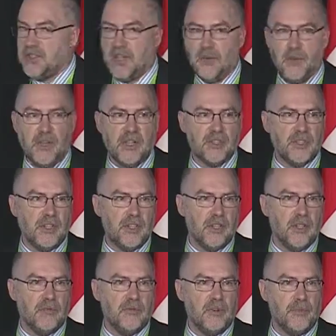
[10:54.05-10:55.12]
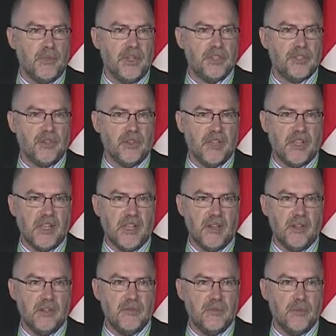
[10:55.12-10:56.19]
salmon actually come from eastern
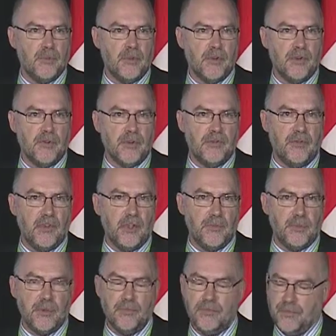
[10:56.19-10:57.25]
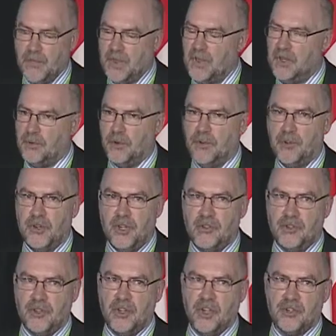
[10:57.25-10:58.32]
Canada, from the River Phillip. There were 3
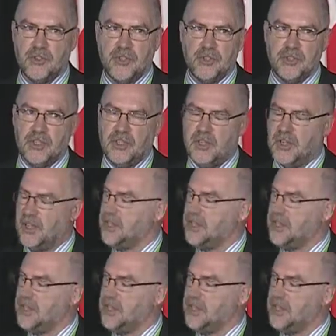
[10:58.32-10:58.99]
introductions in the